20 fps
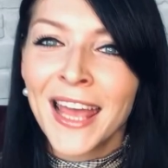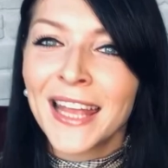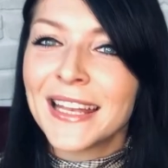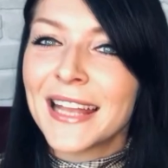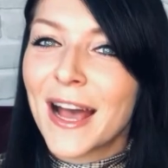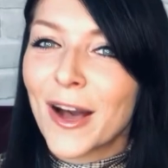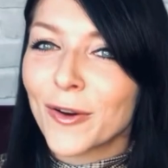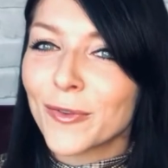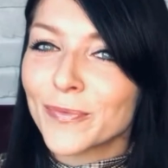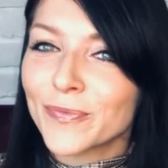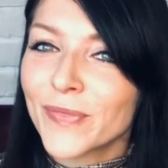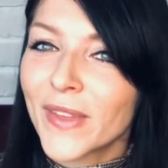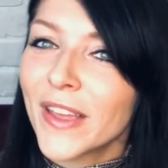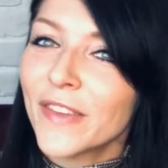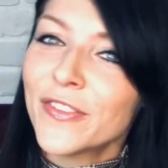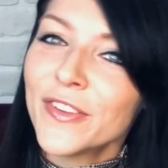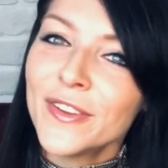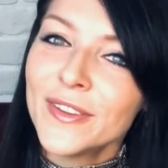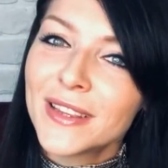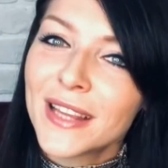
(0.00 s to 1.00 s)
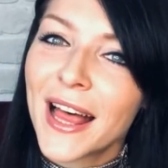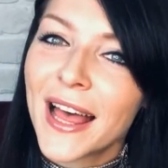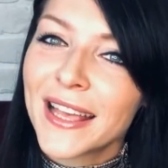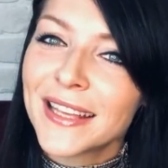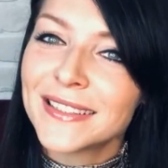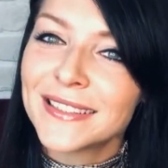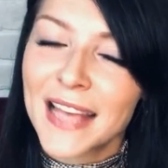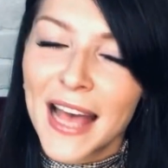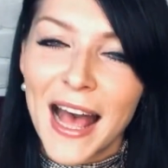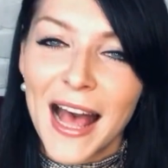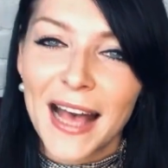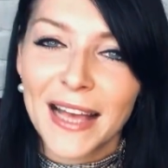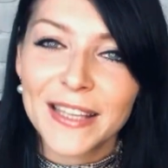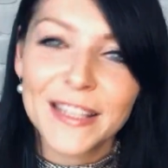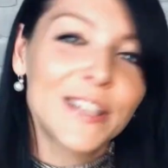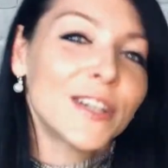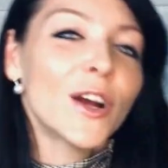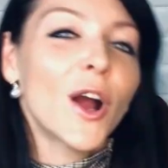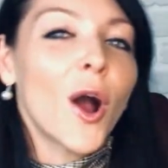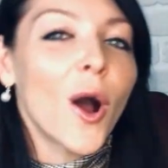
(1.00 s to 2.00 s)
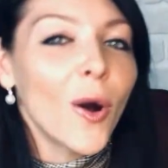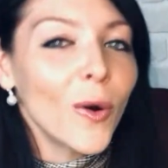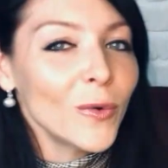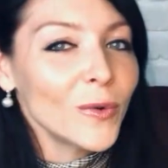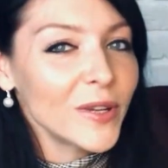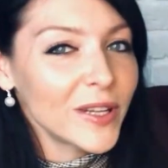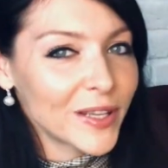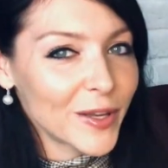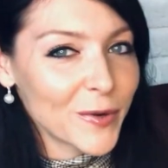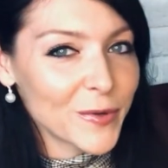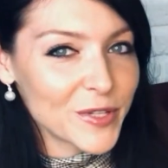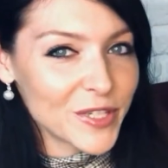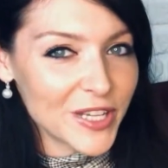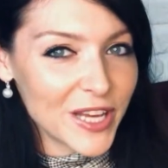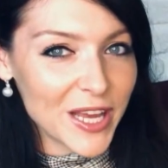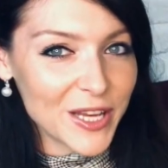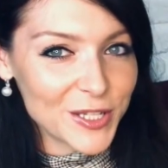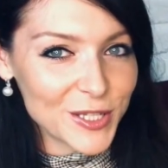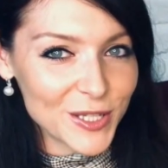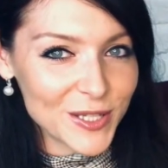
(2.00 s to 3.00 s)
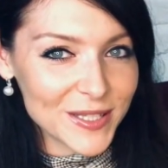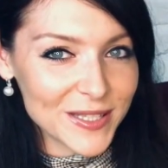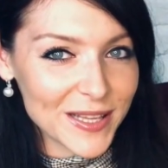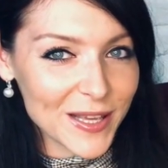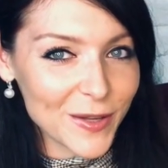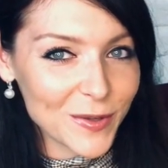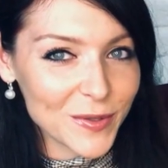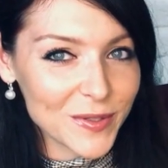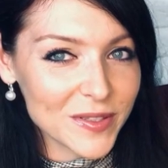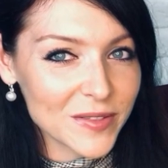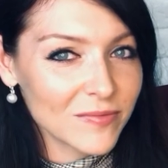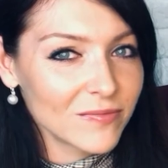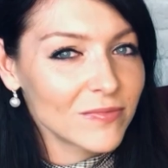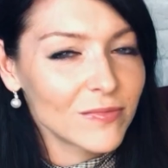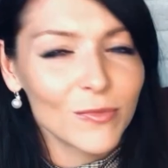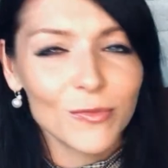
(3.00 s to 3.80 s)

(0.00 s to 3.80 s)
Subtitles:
Now, if you'd like to hack your own negotiation skills,